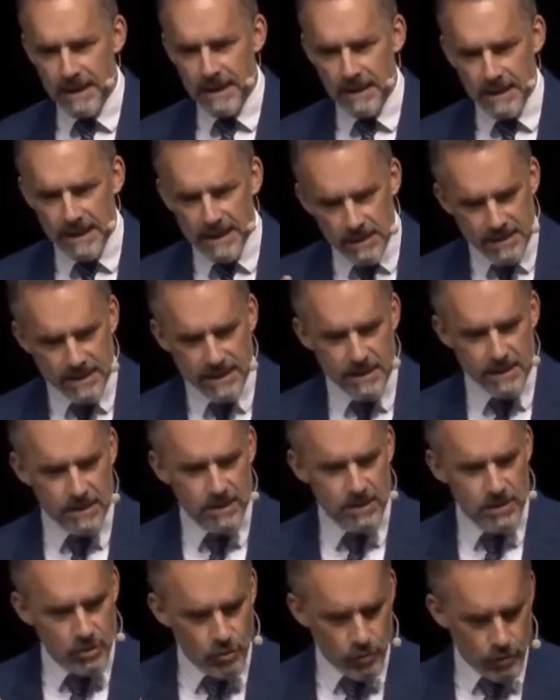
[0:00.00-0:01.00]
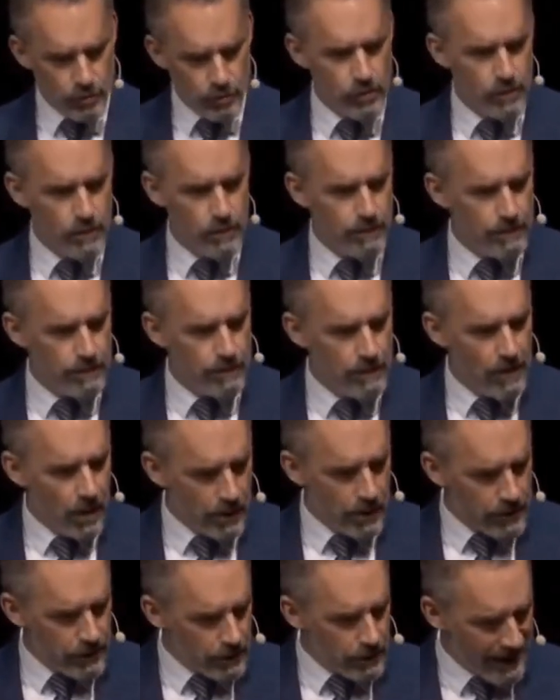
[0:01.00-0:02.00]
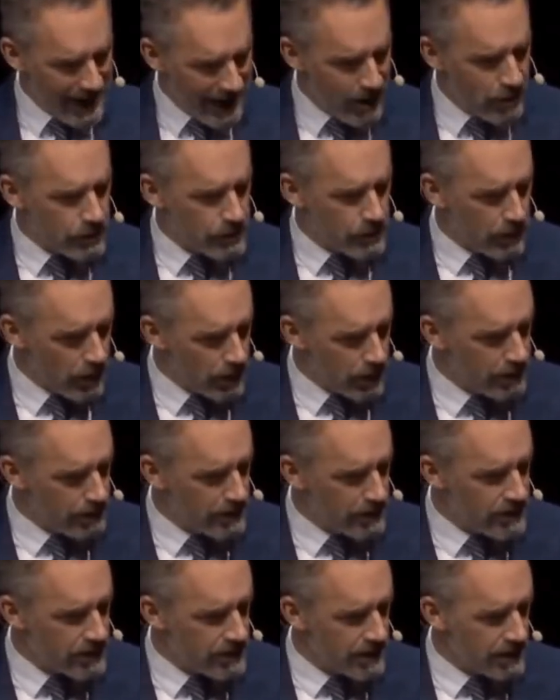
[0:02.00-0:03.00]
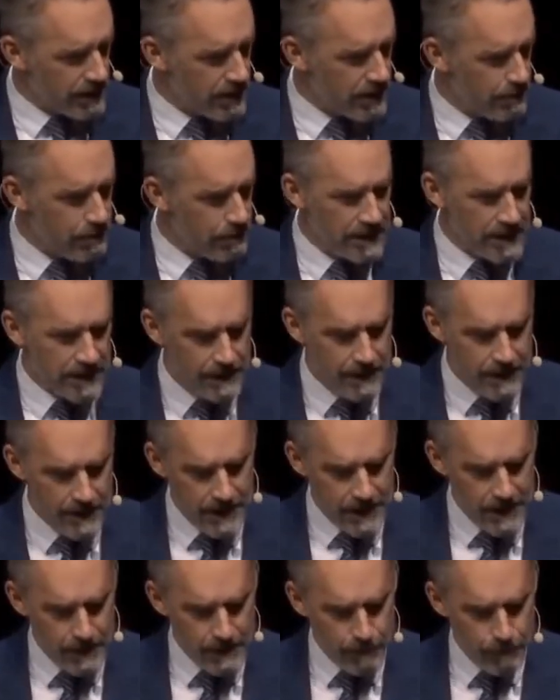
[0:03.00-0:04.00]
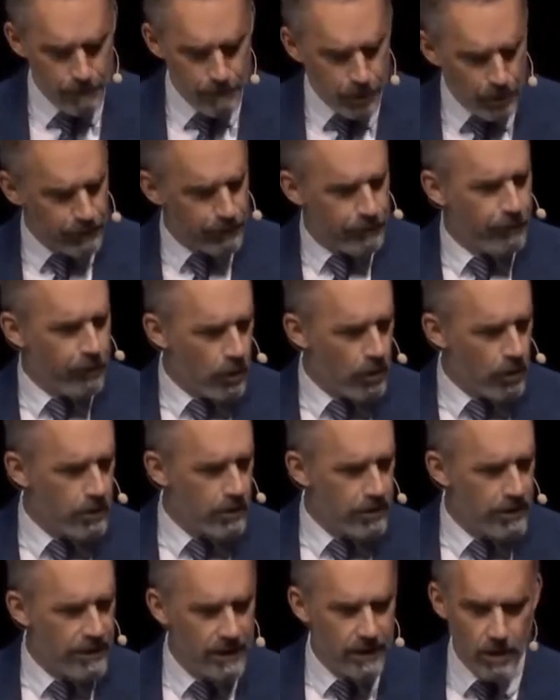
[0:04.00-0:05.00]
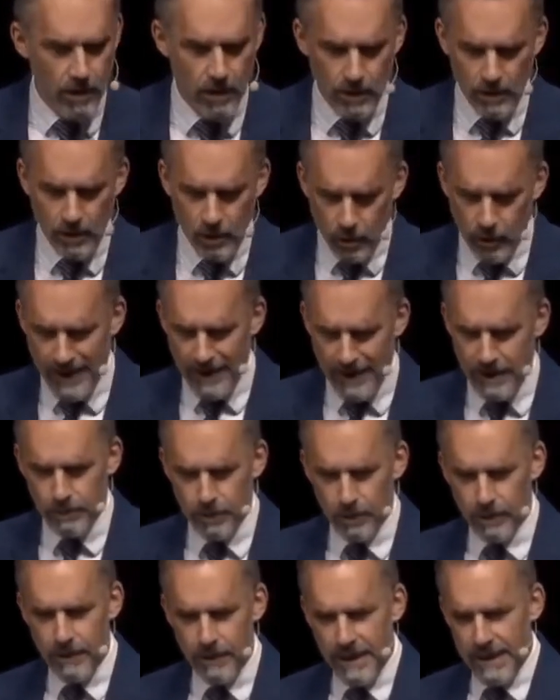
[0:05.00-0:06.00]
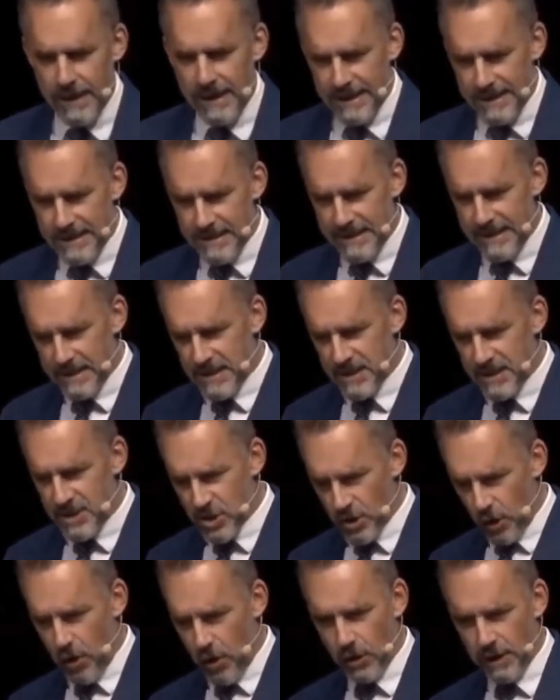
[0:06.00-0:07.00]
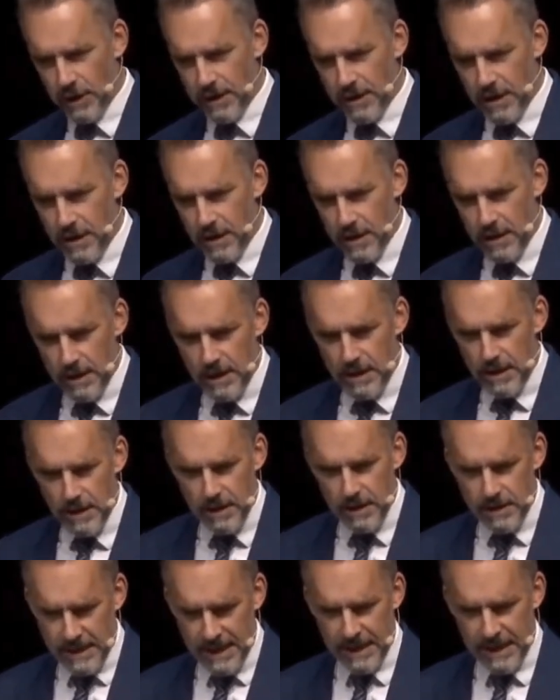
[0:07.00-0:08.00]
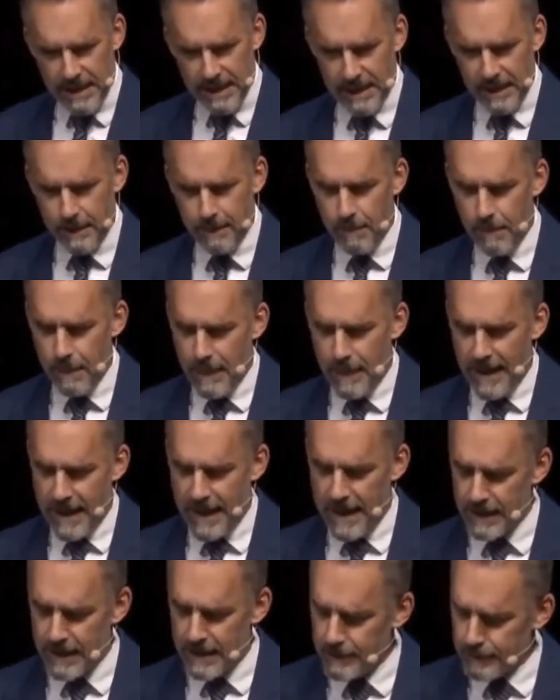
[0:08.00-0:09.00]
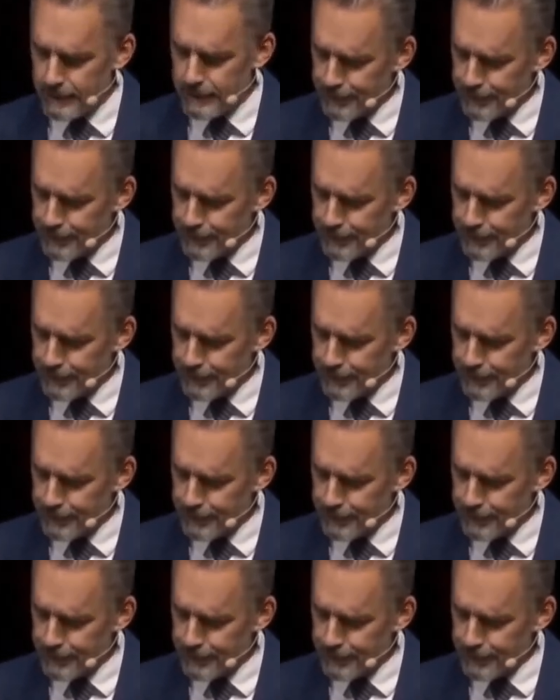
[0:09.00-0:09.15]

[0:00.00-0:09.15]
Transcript: is this true? Are there counter-arguments that can be put forward that are credible? Is this solid thinking? And